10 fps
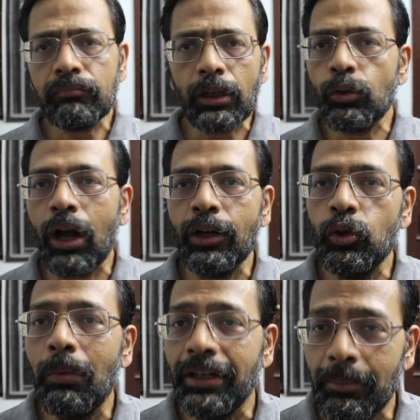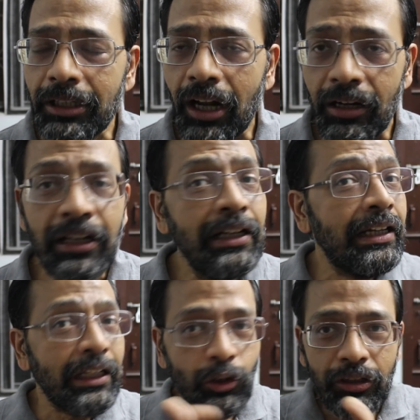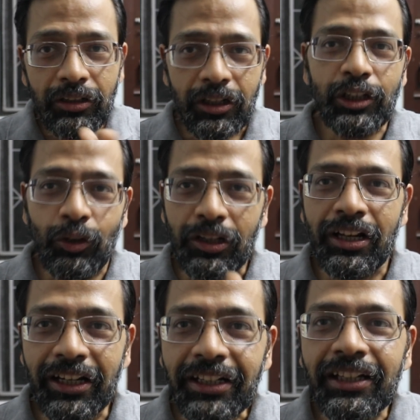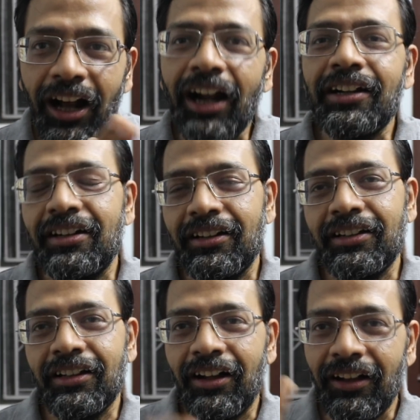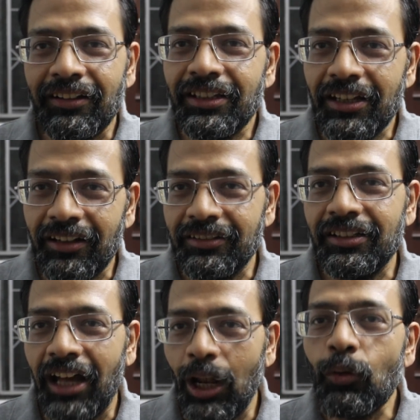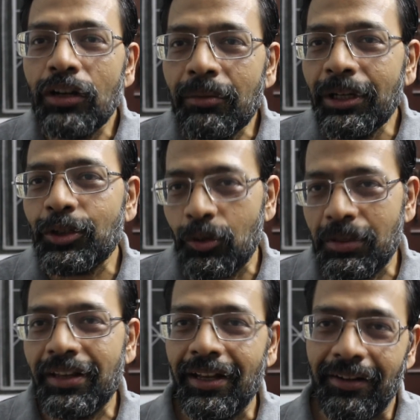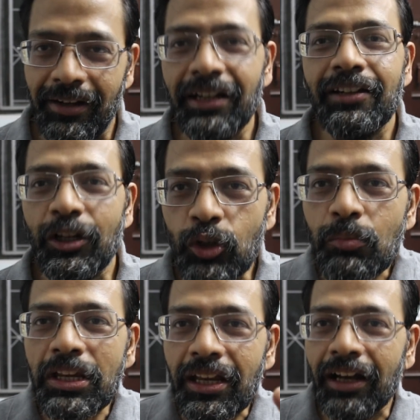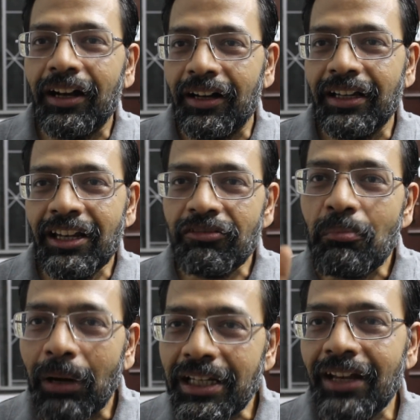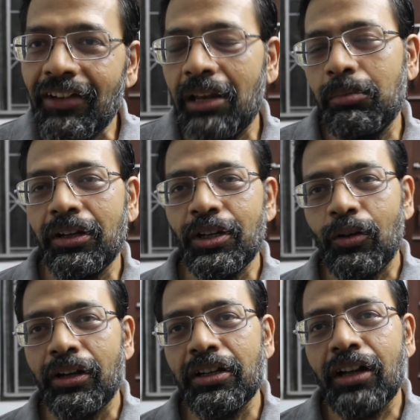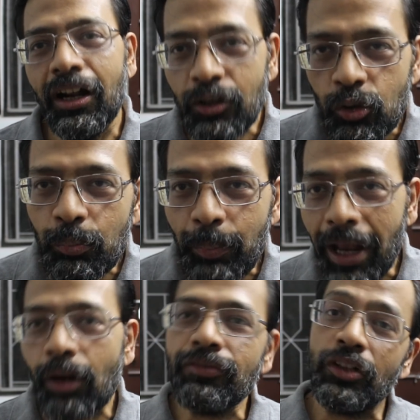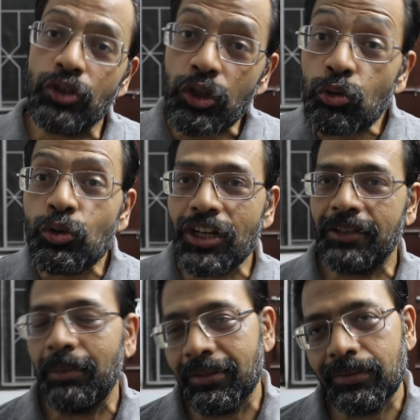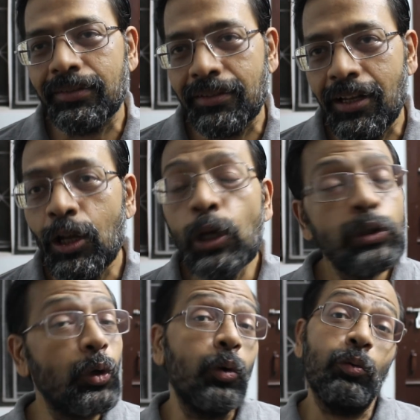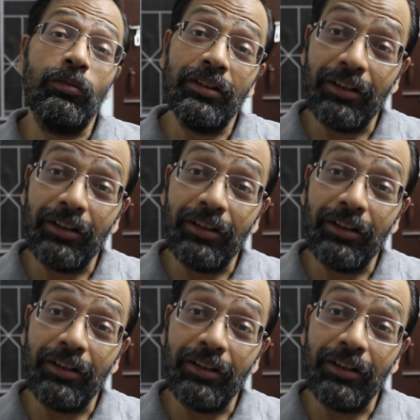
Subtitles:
you can't do by debit card. Your credit card, the allowed limit should be there, right? There should be enough money available in your credit card to pay off such a huge expense. So